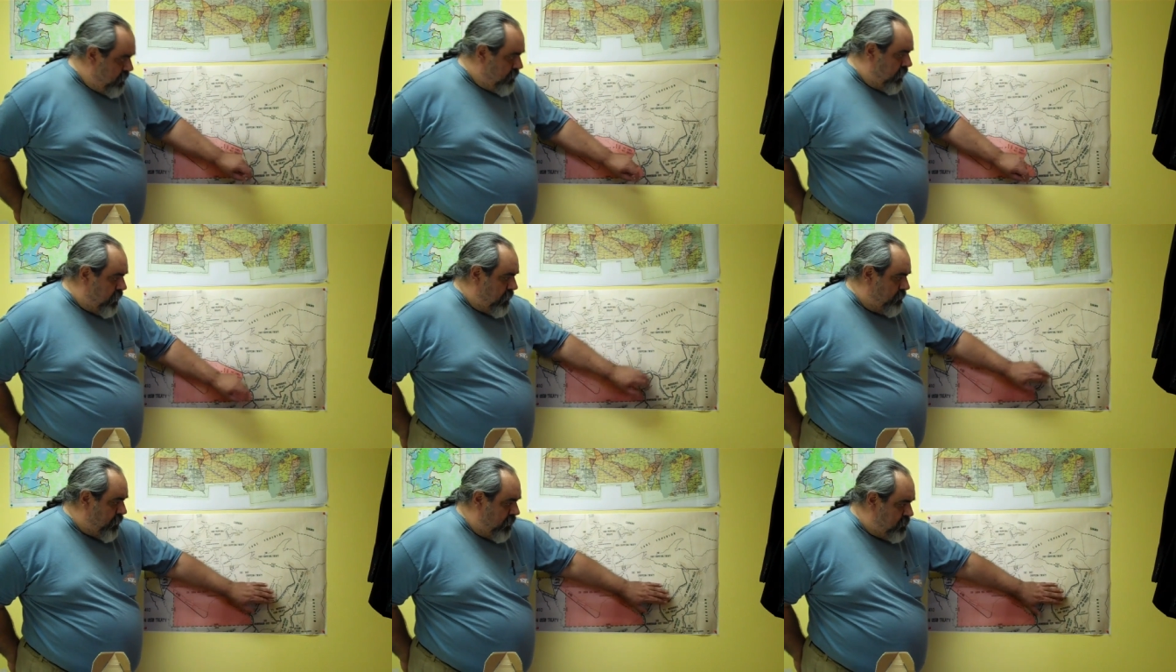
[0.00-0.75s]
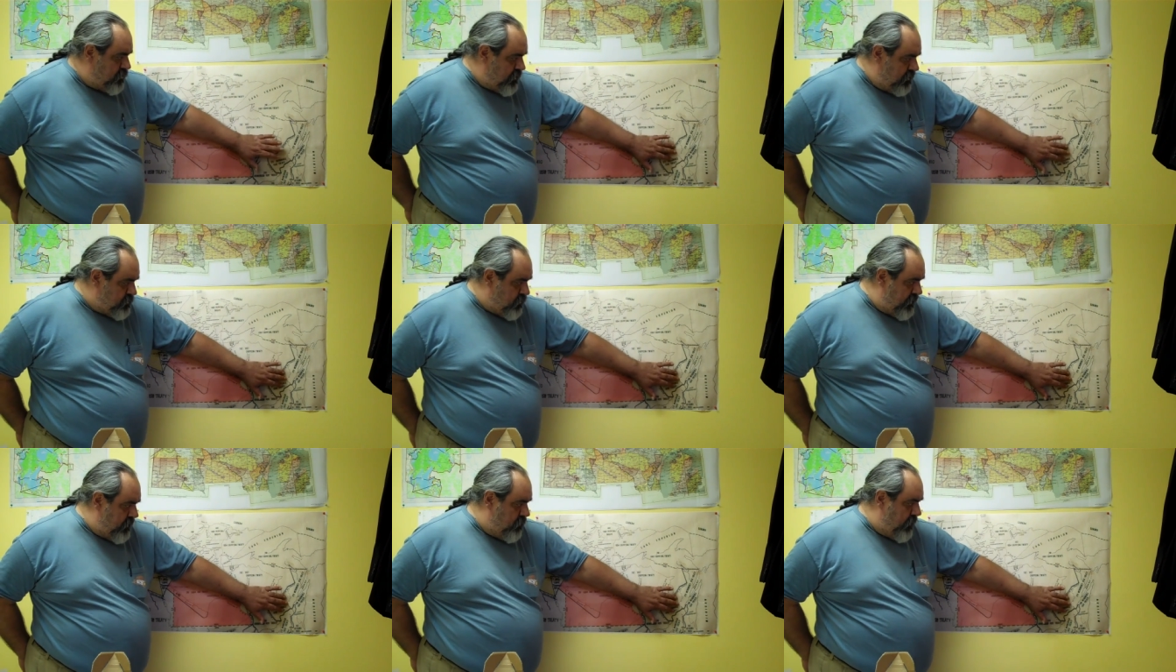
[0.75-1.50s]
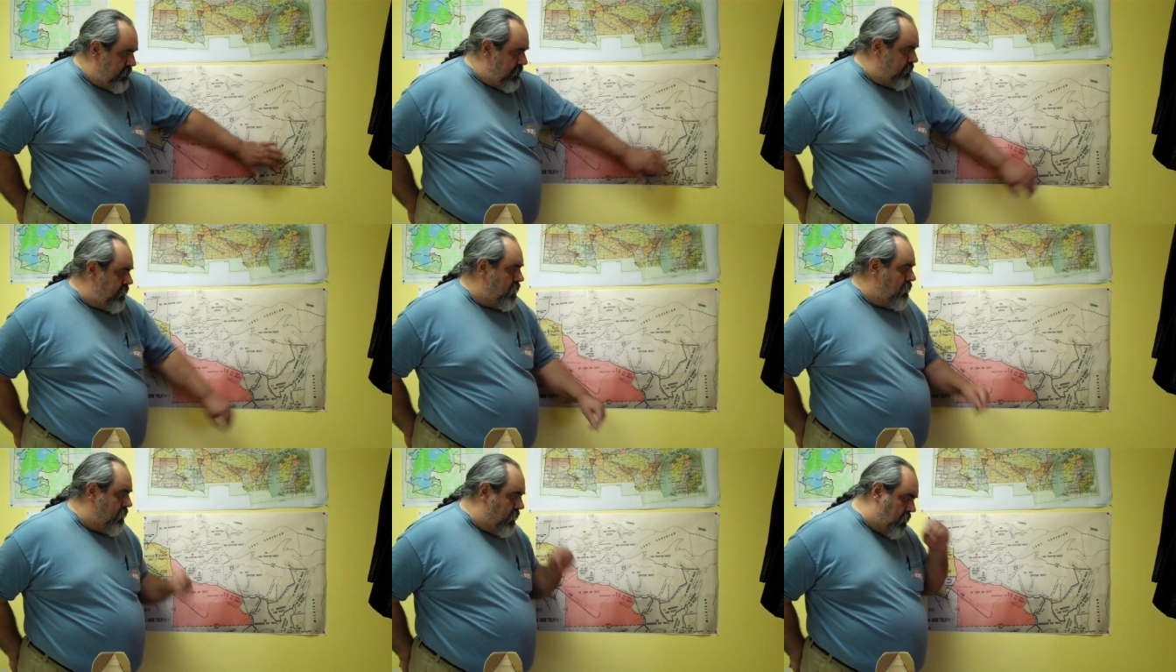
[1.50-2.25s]
But anyway, Prairie du Chien's way, way down
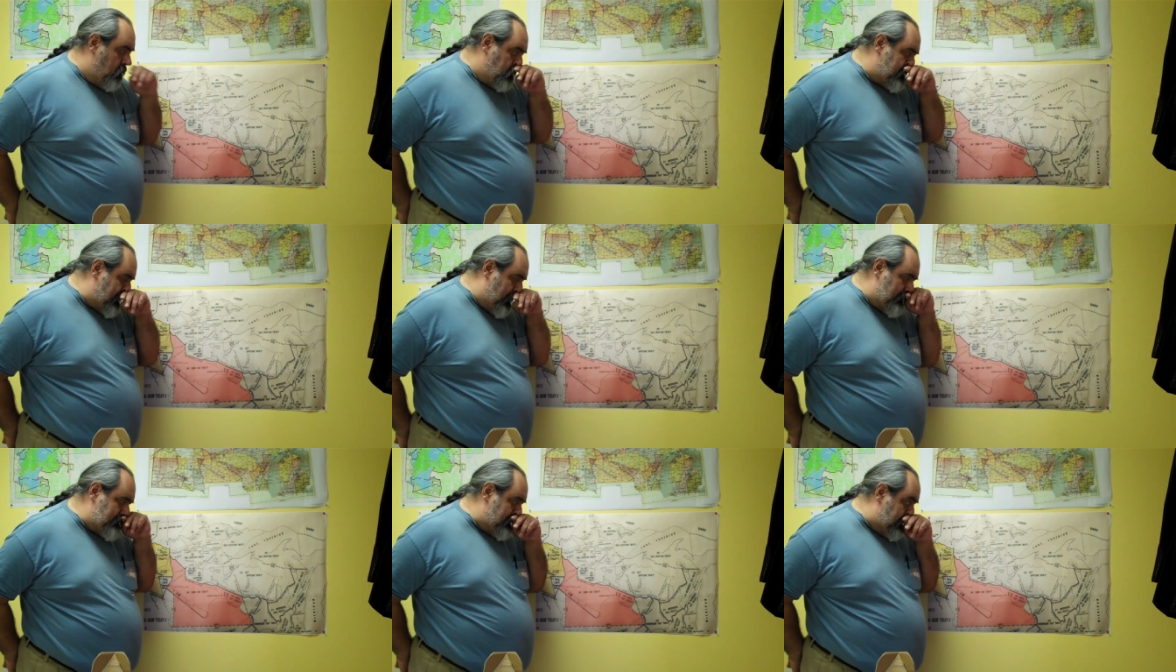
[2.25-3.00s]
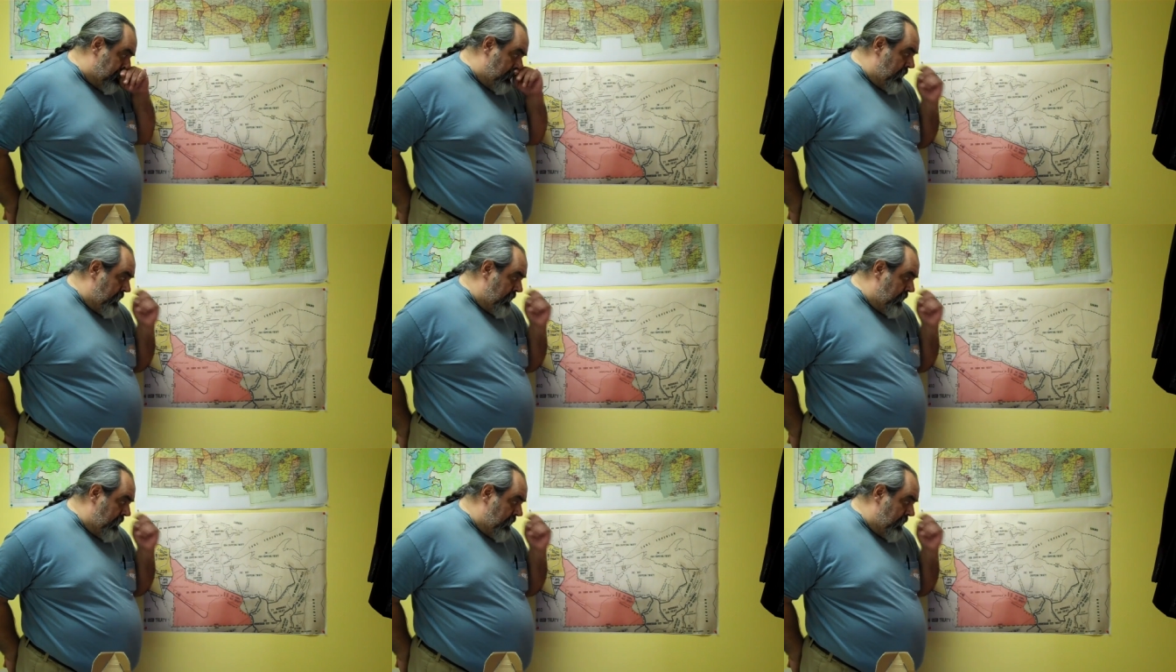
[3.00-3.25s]
here in, in Wisconsin.